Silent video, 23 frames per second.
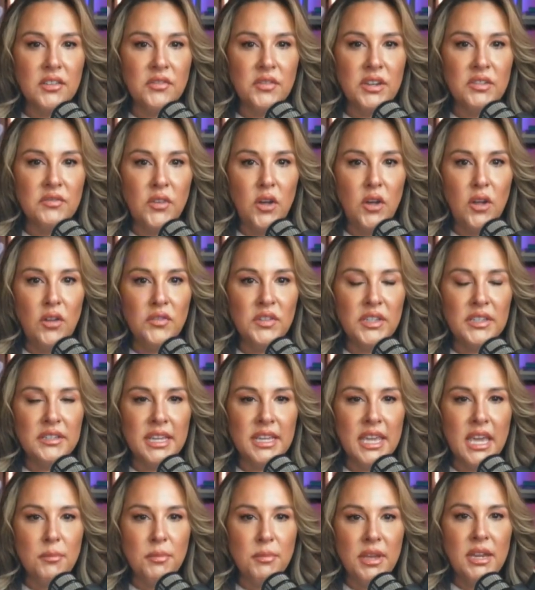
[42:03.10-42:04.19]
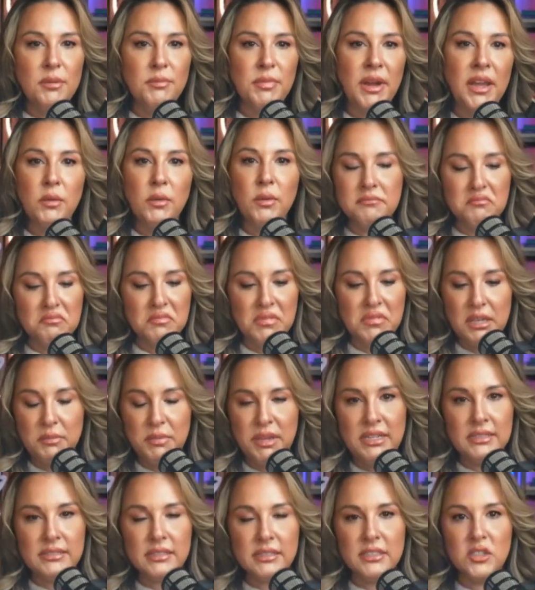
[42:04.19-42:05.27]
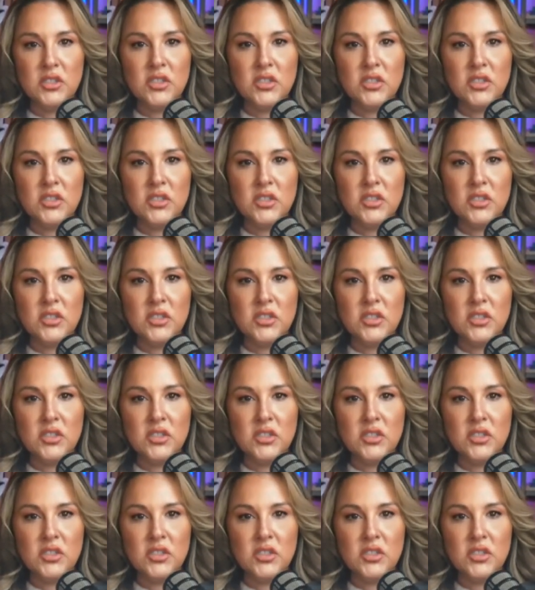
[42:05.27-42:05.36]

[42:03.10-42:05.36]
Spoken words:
involved in the campaign. By the way, they basically